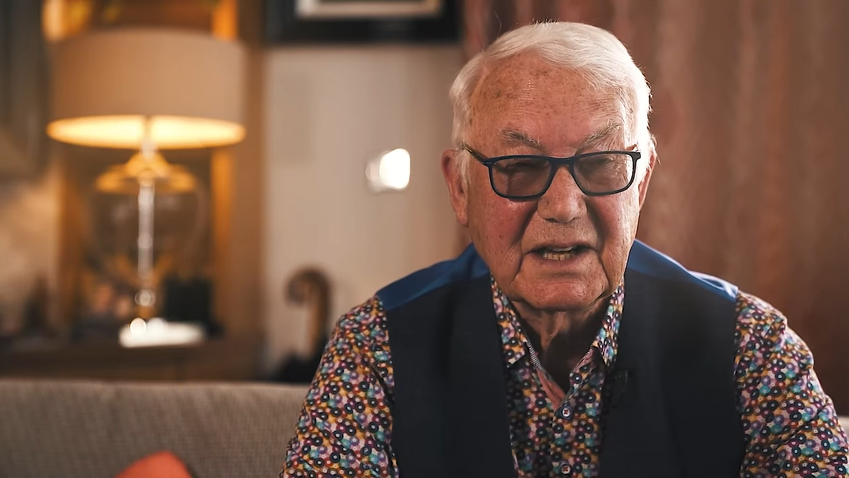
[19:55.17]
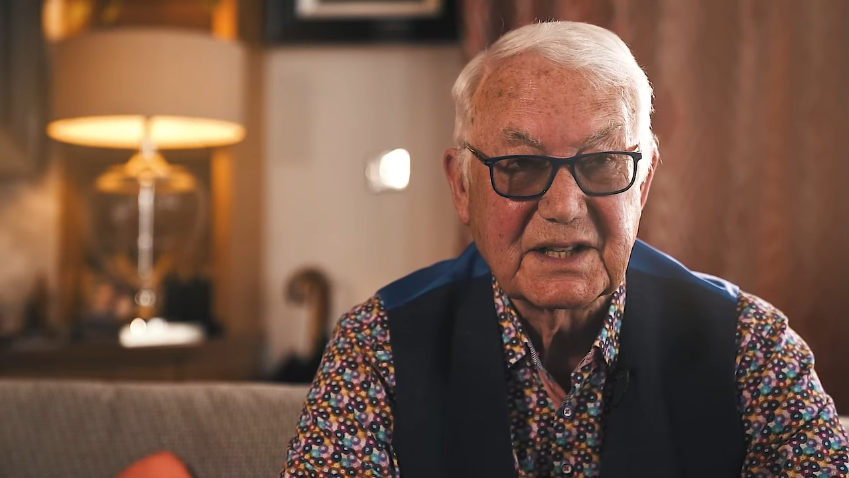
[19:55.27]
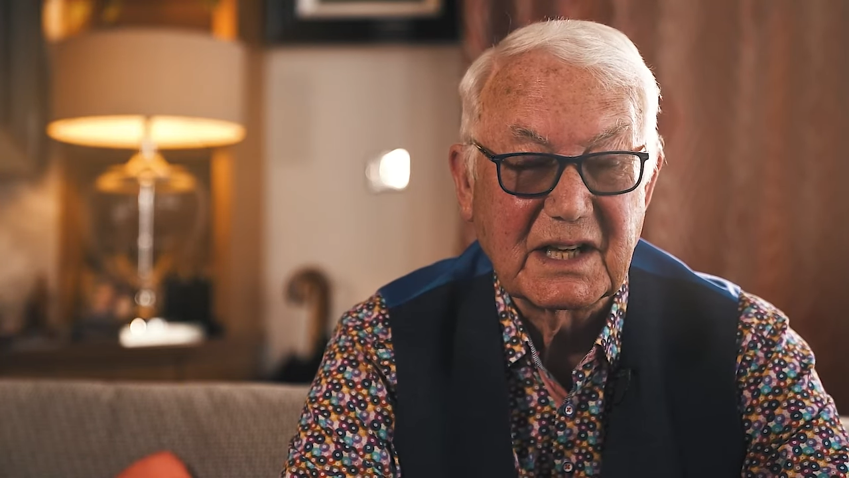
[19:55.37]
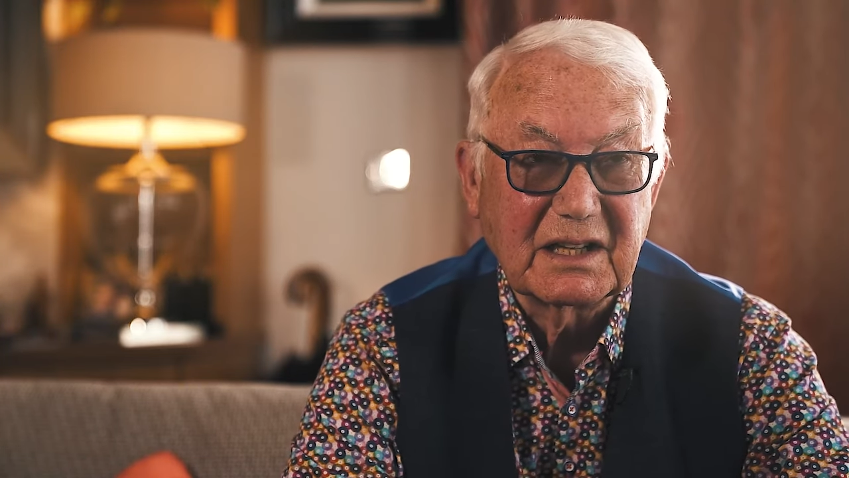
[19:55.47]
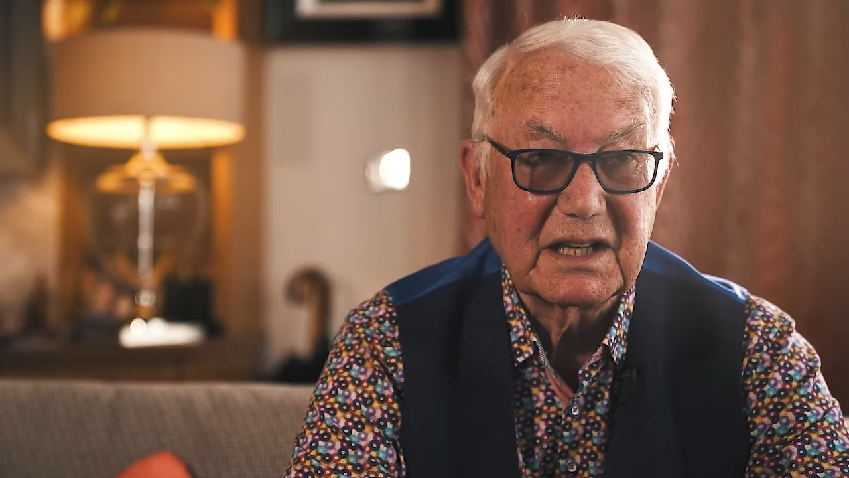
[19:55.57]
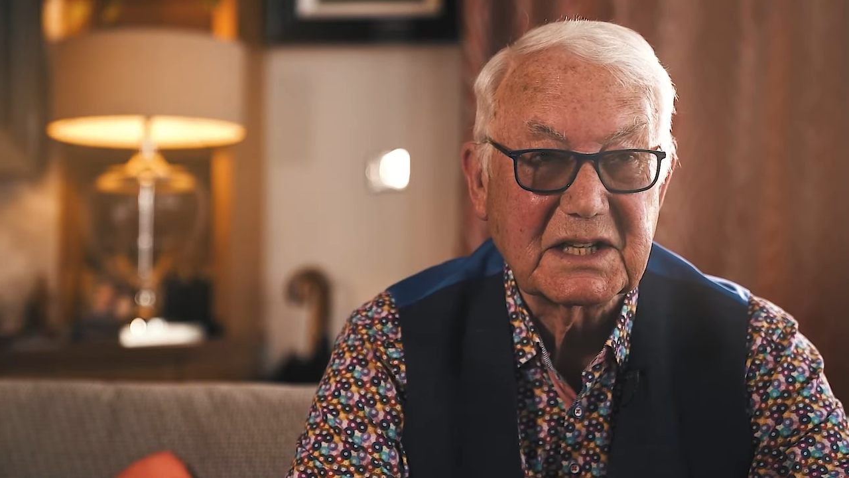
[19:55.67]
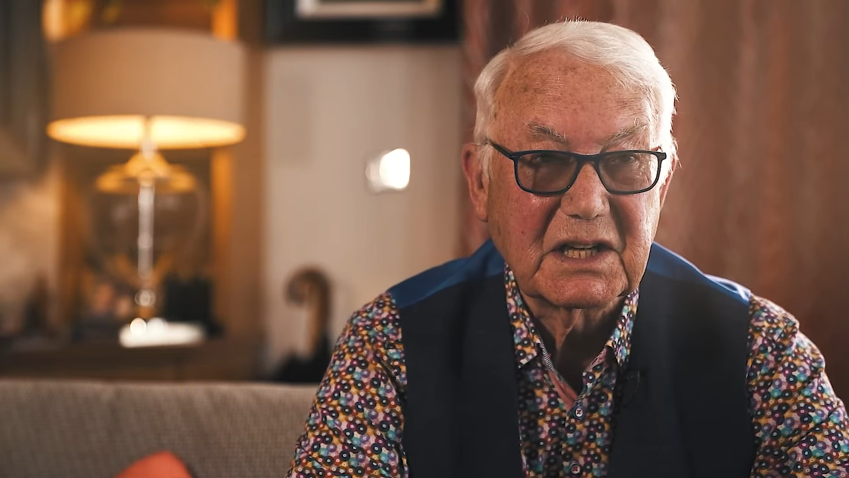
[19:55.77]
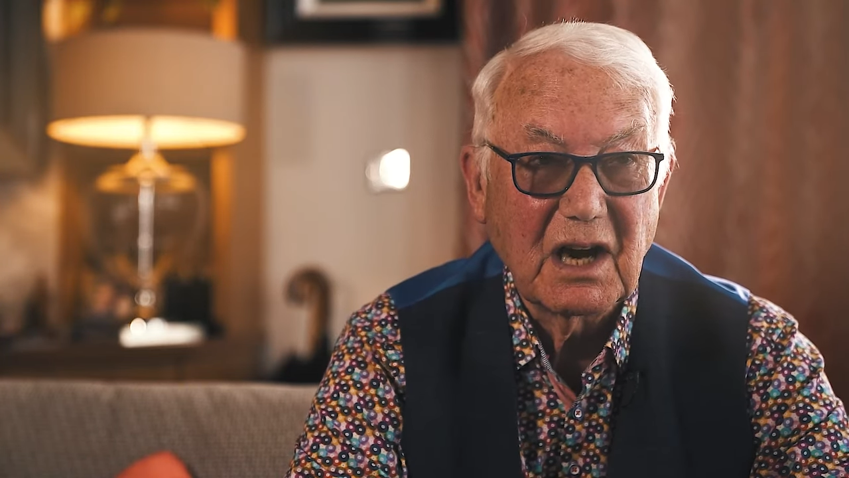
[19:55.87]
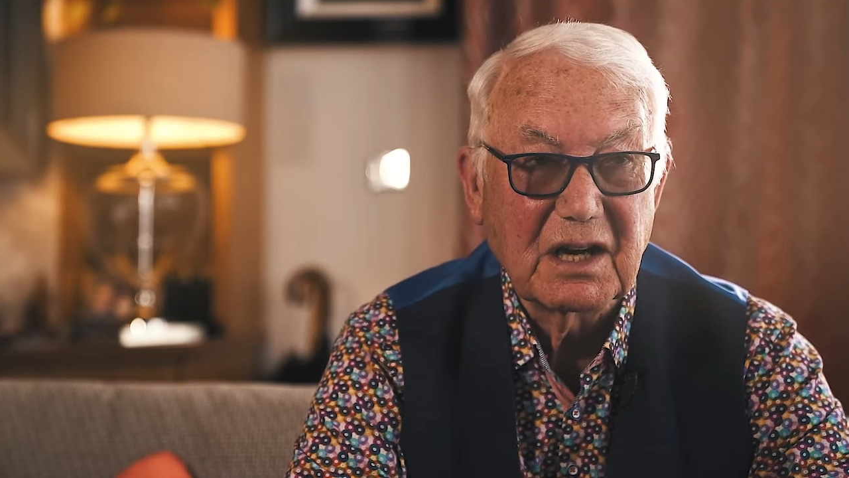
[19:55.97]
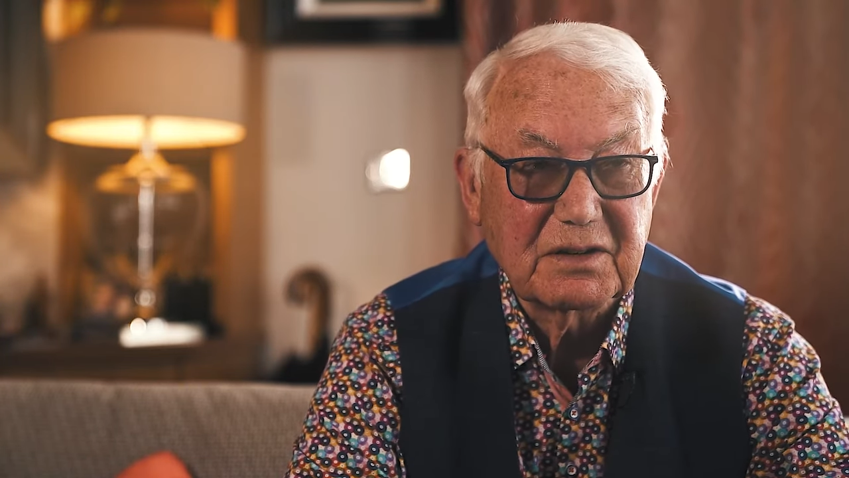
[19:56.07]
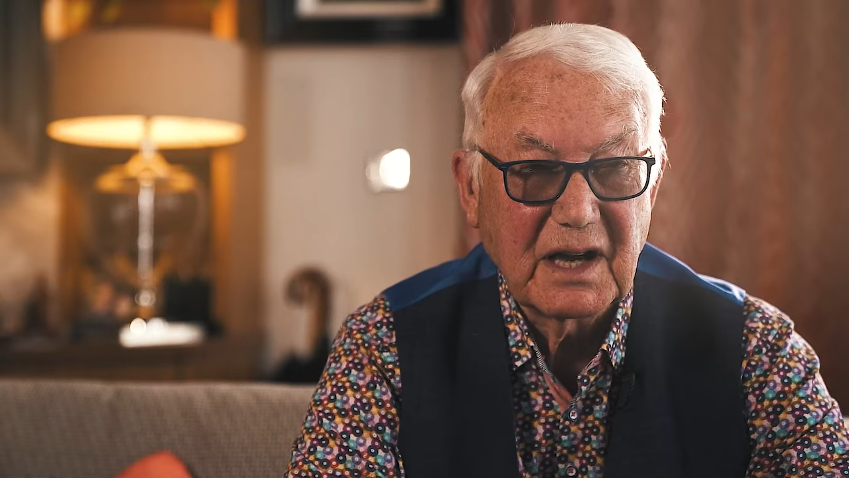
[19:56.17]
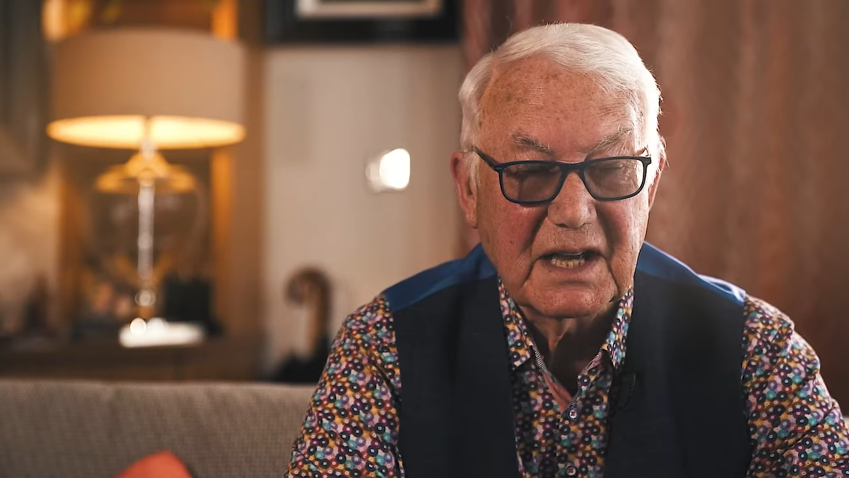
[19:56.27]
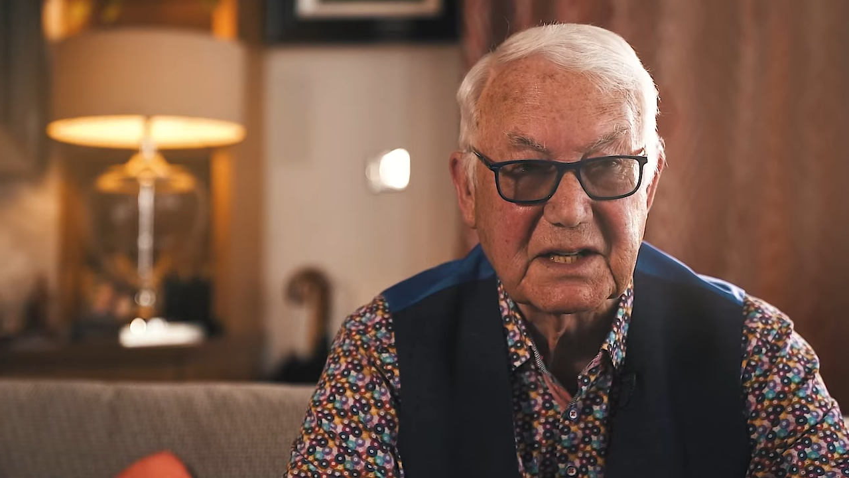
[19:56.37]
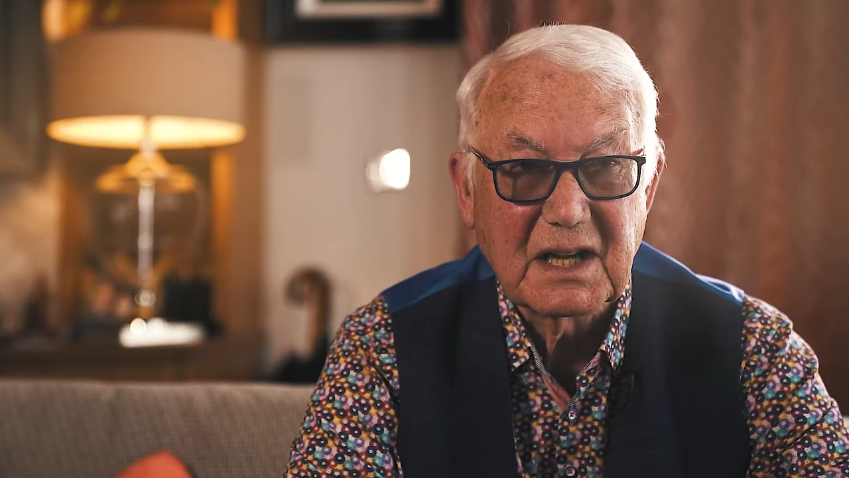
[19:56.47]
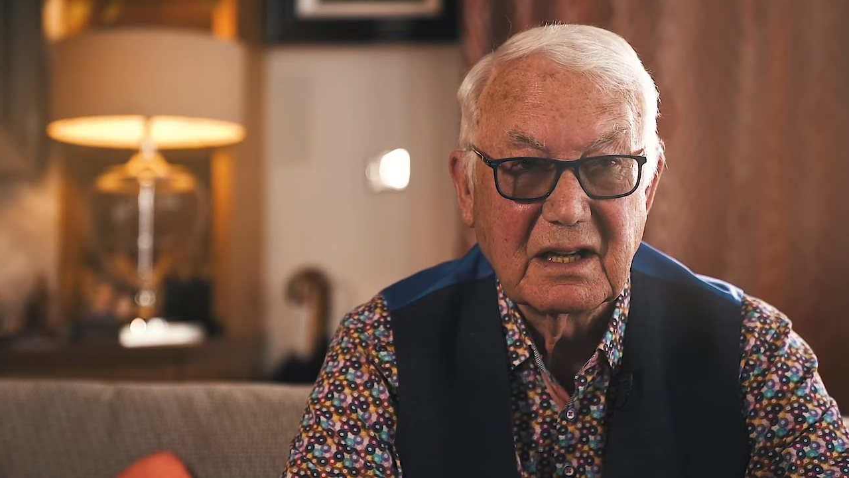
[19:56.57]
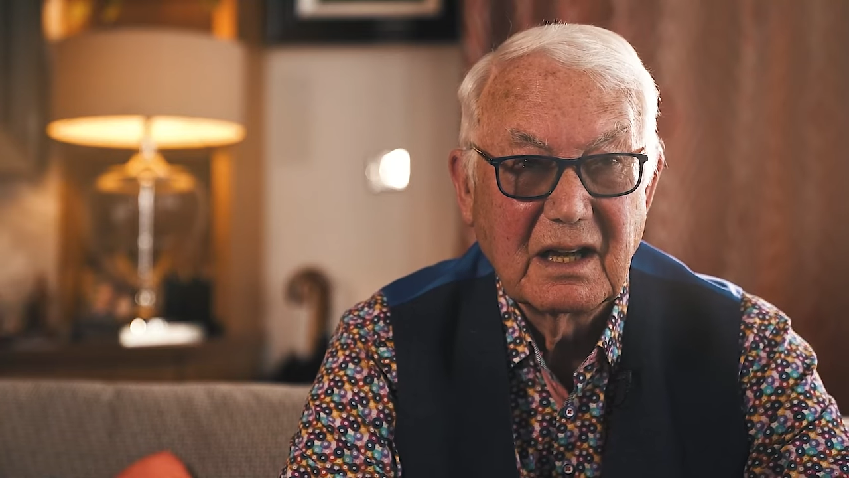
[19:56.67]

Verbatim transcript: seeing these cars race.